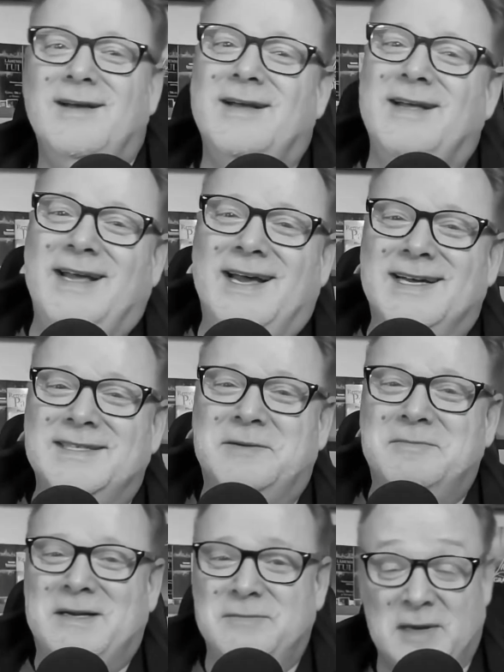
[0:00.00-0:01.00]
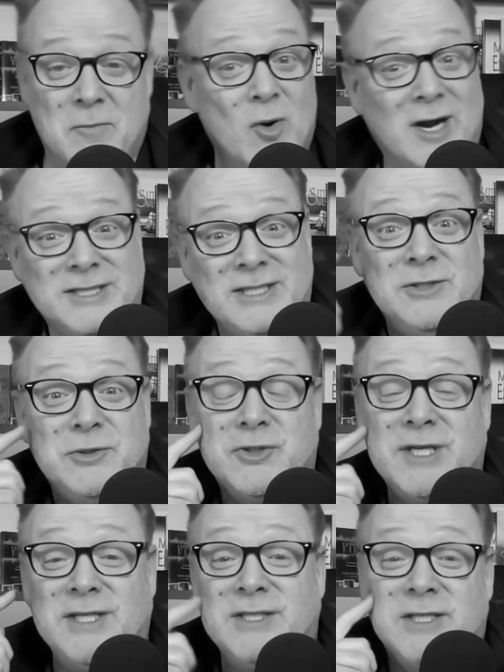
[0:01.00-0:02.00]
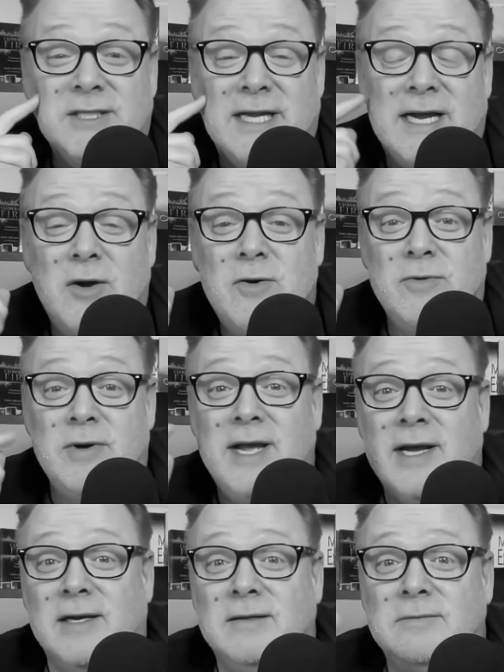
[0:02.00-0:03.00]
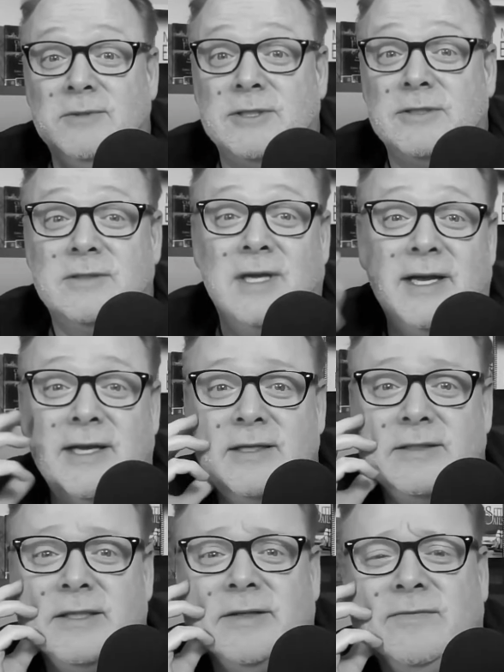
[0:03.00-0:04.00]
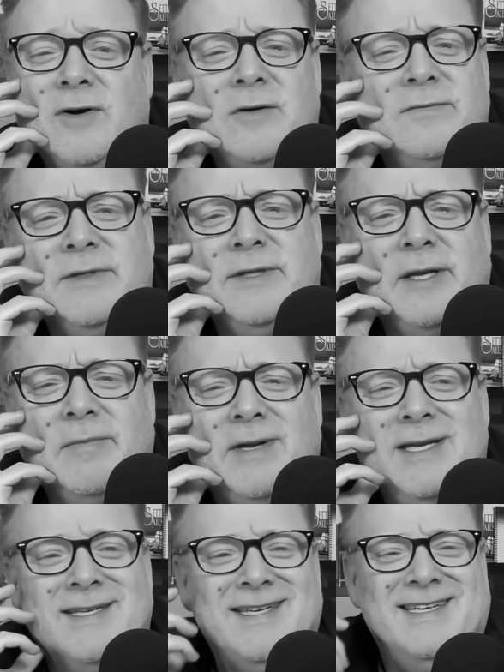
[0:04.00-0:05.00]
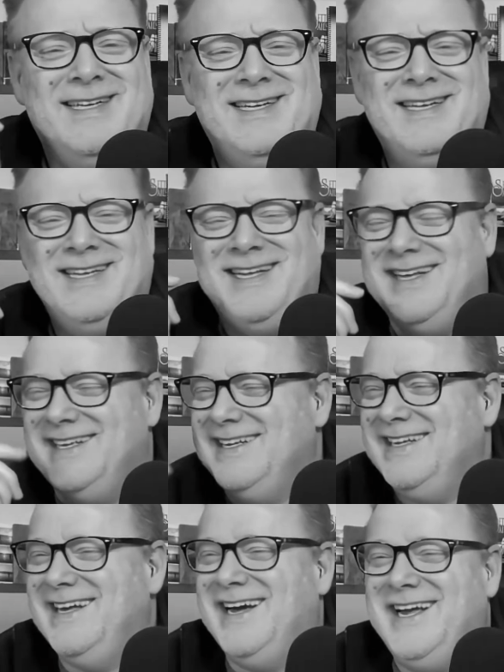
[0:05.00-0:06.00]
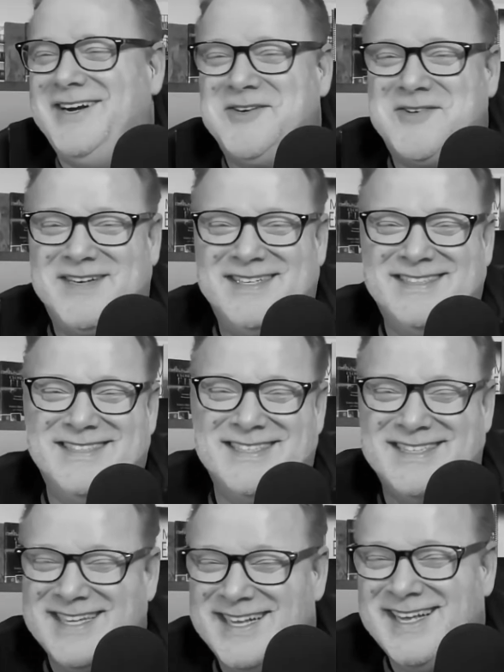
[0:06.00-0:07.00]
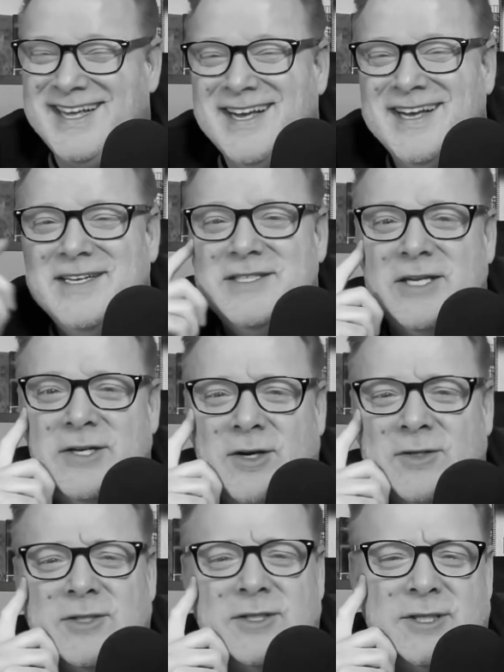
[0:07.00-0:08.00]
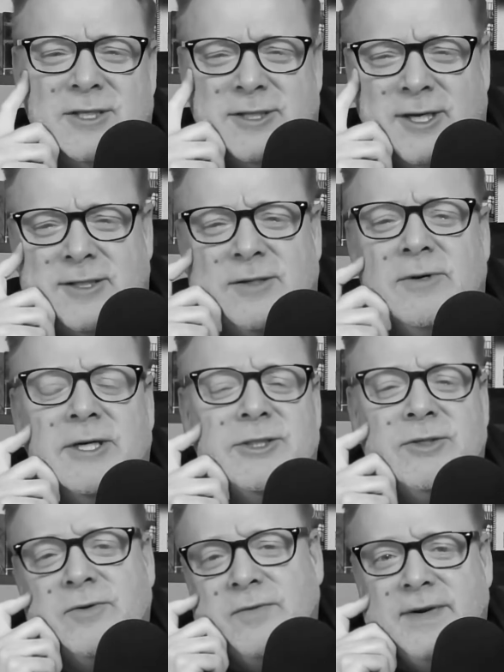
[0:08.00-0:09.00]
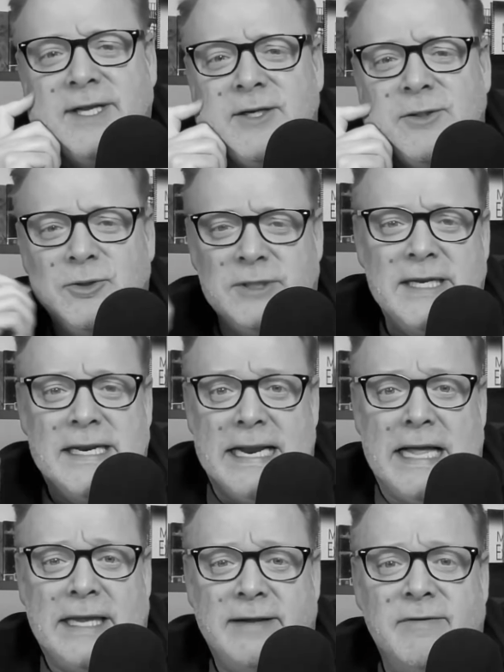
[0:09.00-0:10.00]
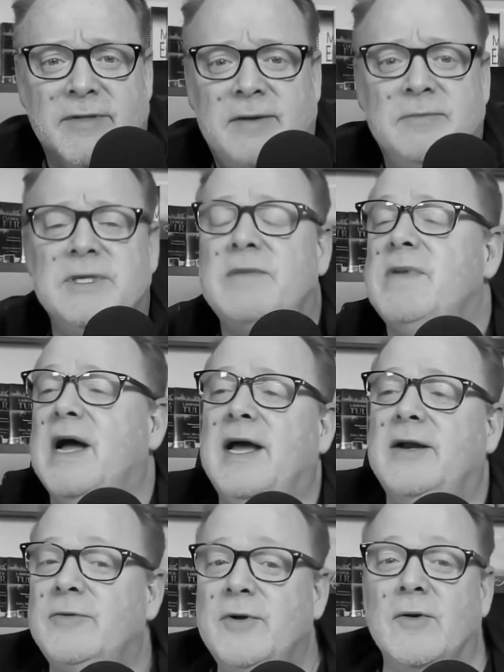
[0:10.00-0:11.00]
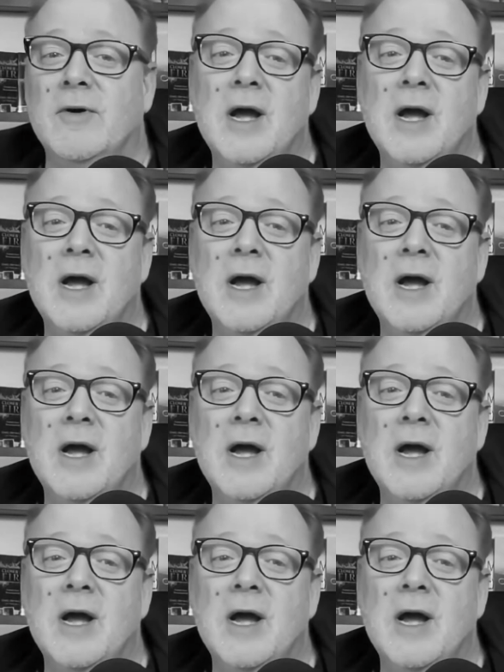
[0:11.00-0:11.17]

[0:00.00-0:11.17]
Yeah, sometimes I'm watching those things and it's like, oh yeah, I get involved in them. I don't. Is it narcissistic to watch your own videos and give a thumbs up? I don't know.